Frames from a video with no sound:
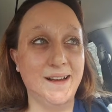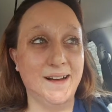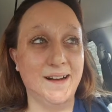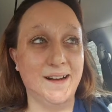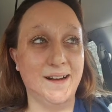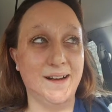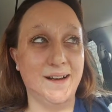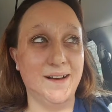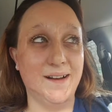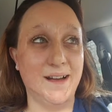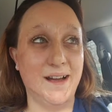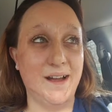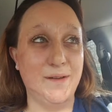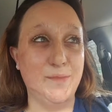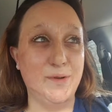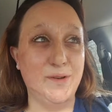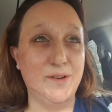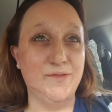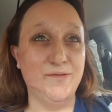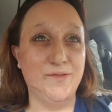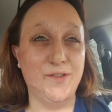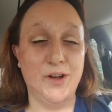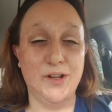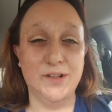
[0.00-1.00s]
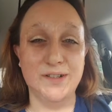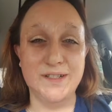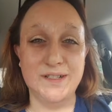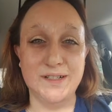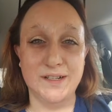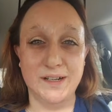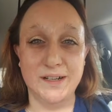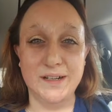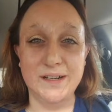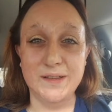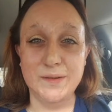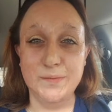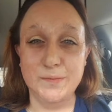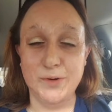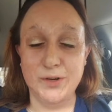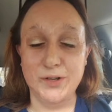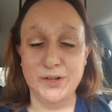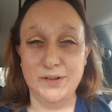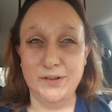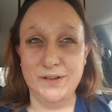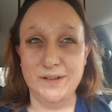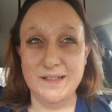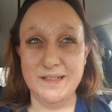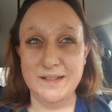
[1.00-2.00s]
I've been volunteering at the
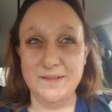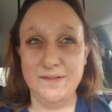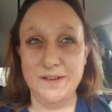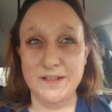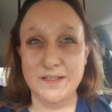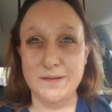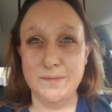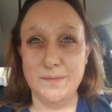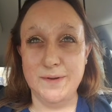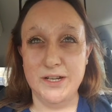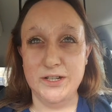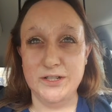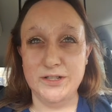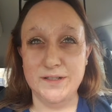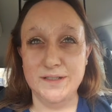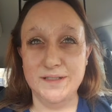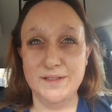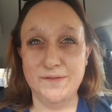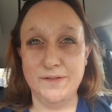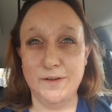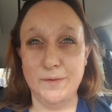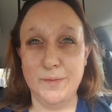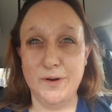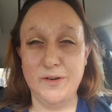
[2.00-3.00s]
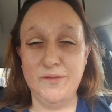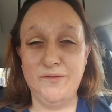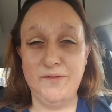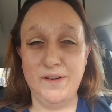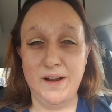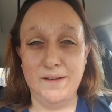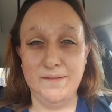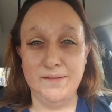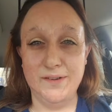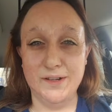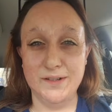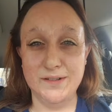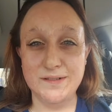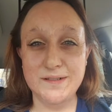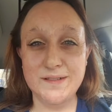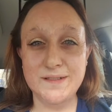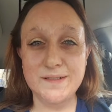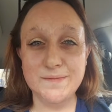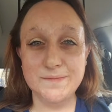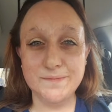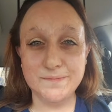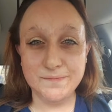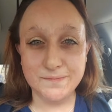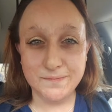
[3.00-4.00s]
burn unit to visit patients for about 5
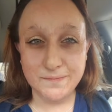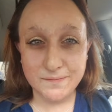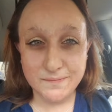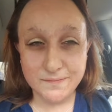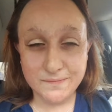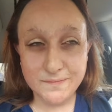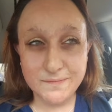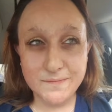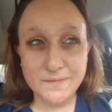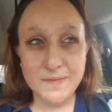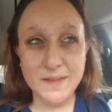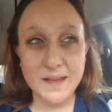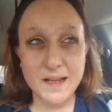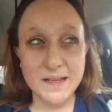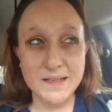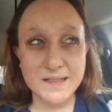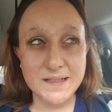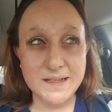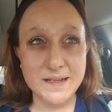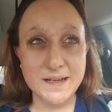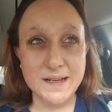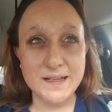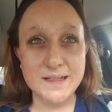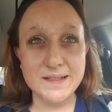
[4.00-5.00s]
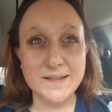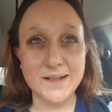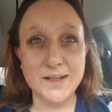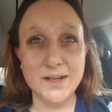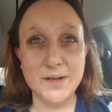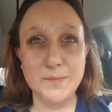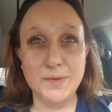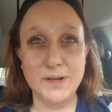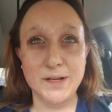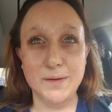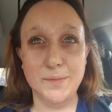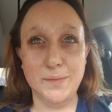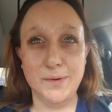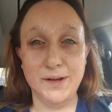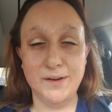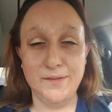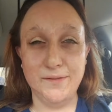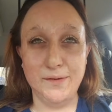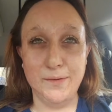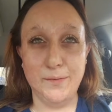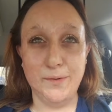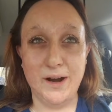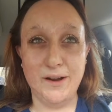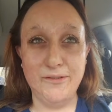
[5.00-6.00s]
years. And today's going to be a bit
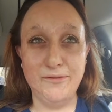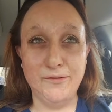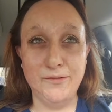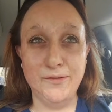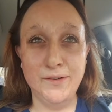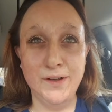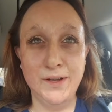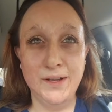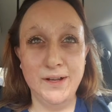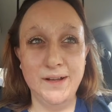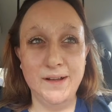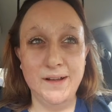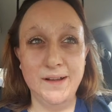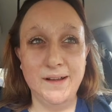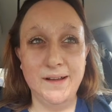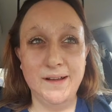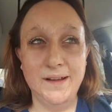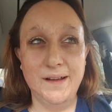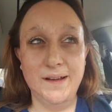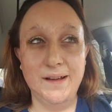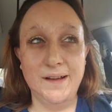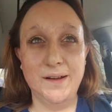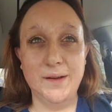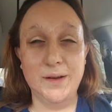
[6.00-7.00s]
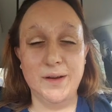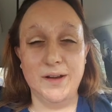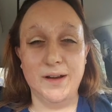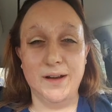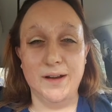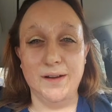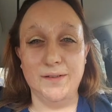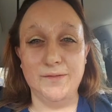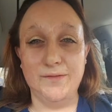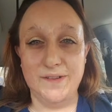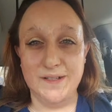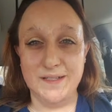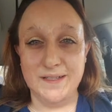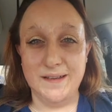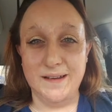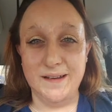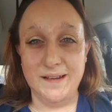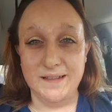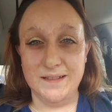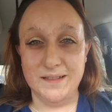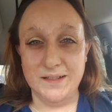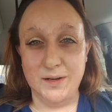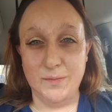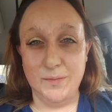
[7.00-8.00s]
of a rough
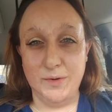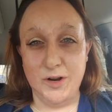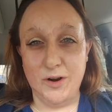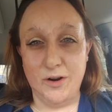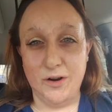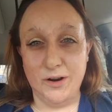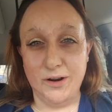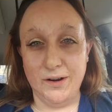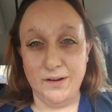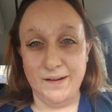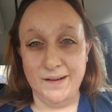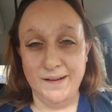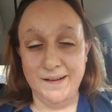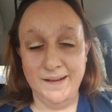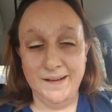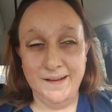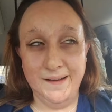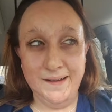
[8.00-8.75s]
visit. It's going to be hard.